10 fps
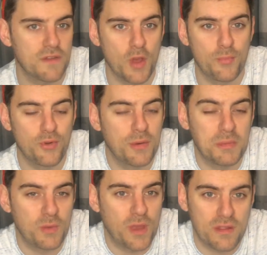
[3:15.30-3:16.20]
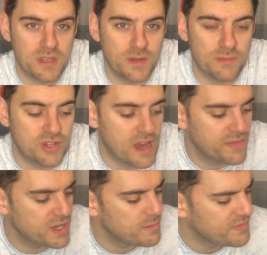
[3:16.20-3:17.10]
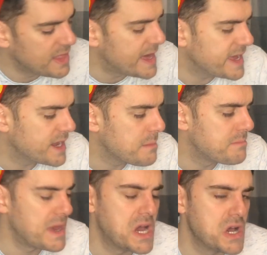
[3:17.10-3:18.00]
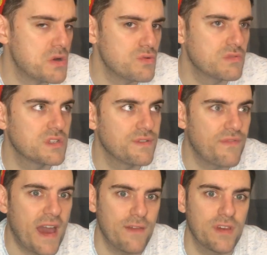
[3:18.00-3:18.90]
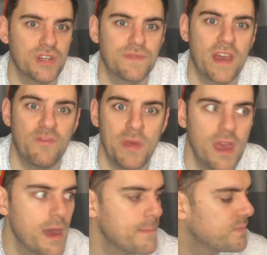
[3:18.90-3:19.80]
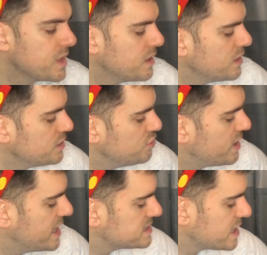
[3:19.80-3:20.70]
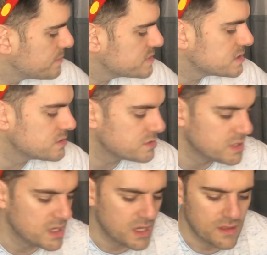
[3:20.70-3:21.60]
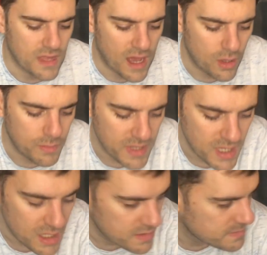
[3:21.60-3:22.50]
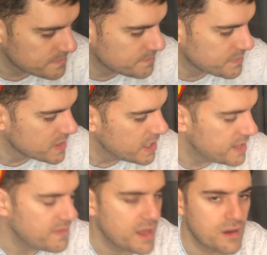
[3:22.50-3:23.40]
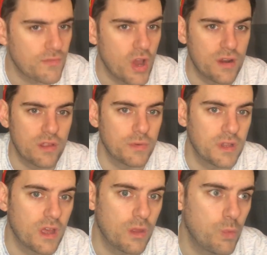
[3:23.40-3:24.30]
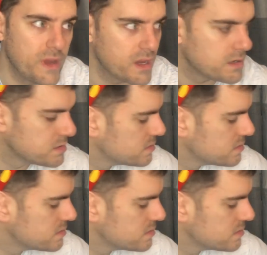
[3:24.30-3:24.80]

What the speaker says: I'll probably wear this when I'm travelling. I'm flying about 5 p.m. UK time, so that'll be in there, and I've got another one that I'll wear.